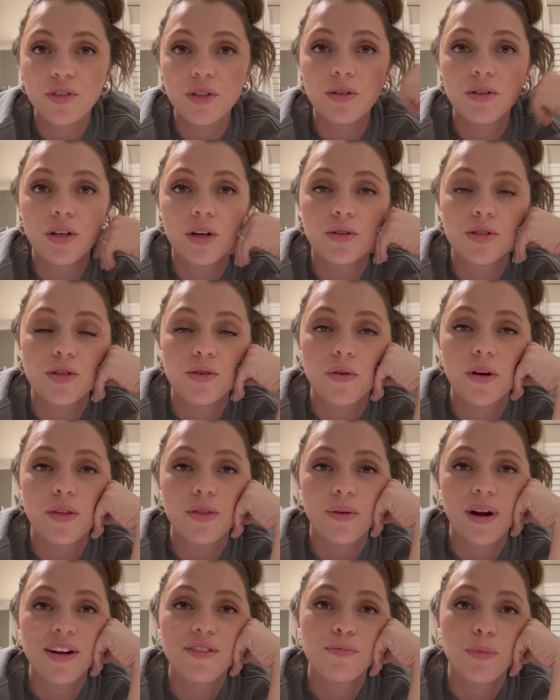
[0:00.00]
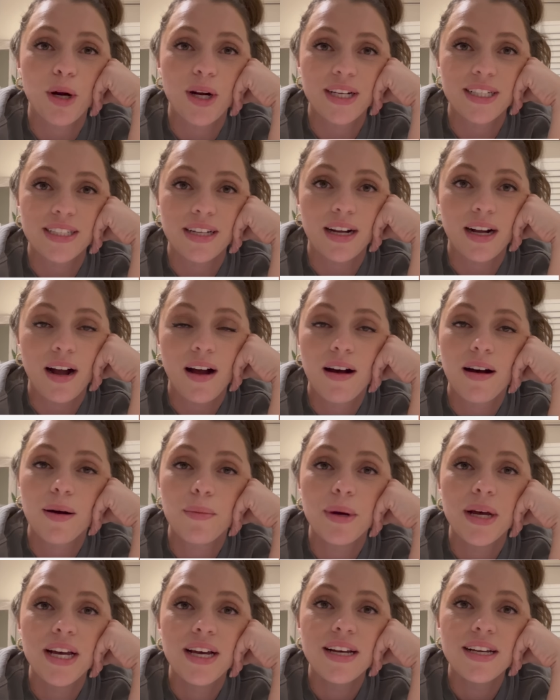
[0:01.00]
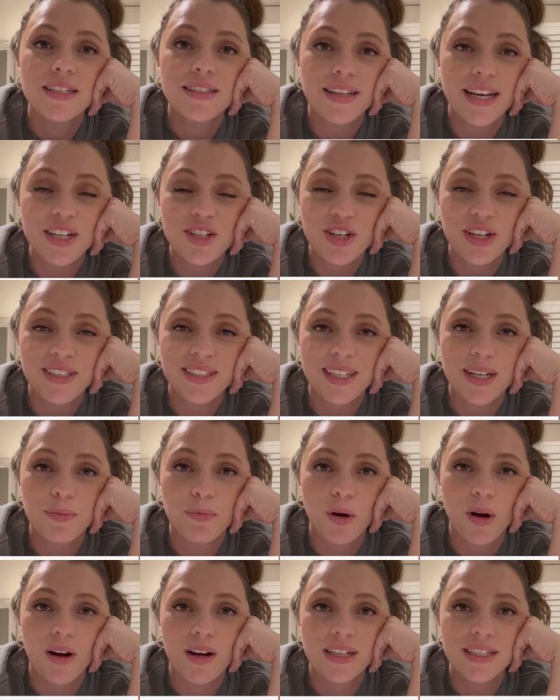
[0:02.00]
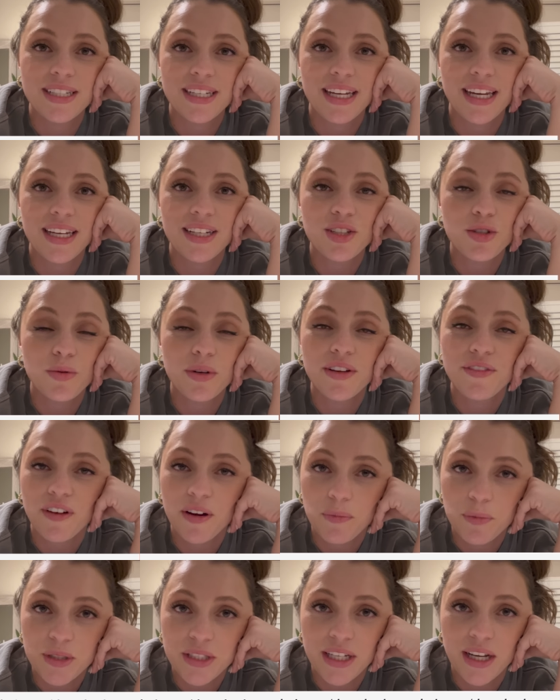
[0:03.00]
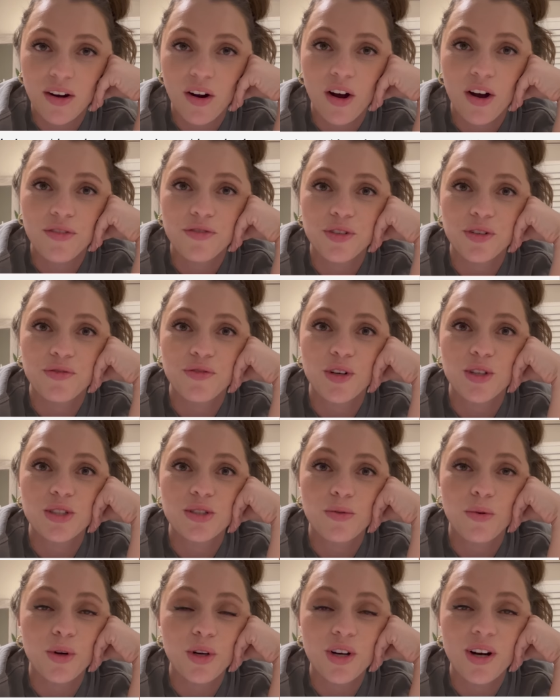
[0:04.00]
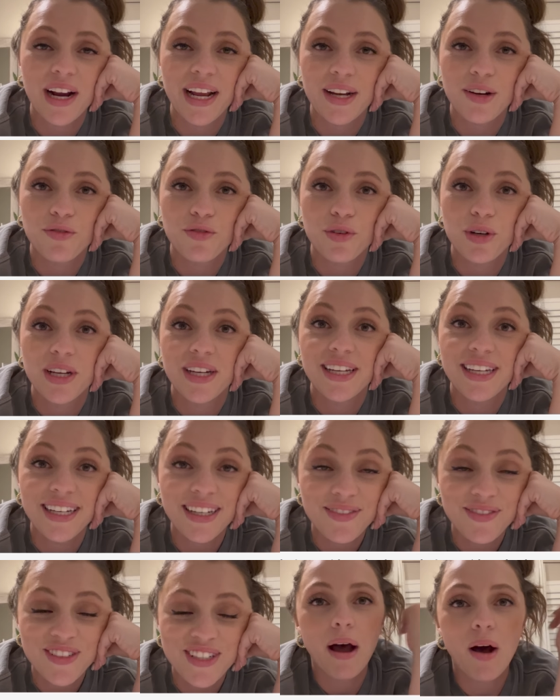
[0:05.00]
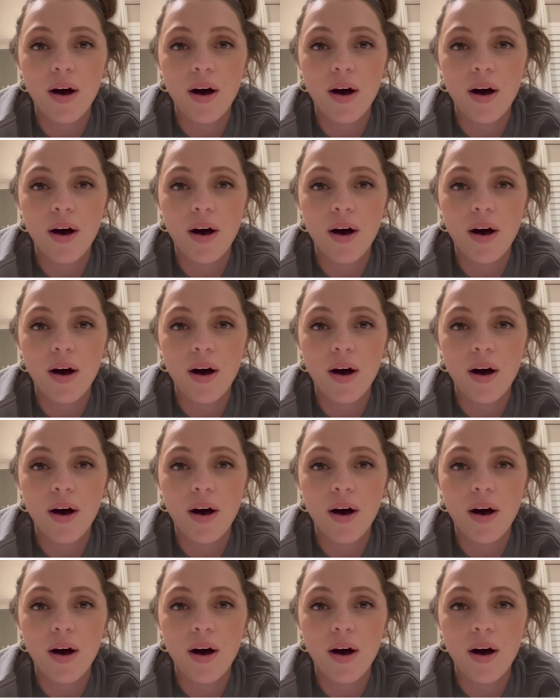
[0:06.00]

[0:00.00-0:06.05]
you can go to thrivemarket.com/JessicaBraun to get 25% off your first order and a free gift.